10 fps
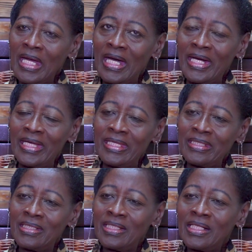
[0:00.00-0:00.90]

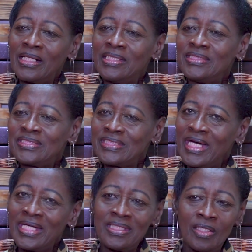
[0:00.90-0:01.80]
And I
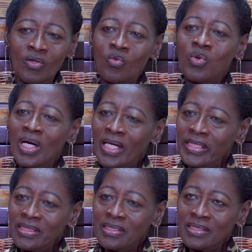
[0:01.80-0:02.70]
said
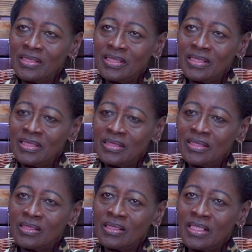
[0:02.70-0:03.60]
what
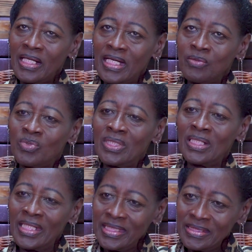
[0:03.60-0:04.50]
I would
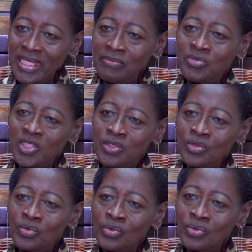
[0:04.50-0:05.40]
like them to
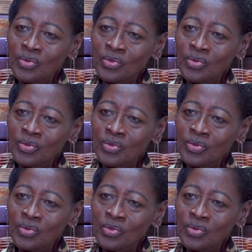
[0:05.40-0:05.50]
do,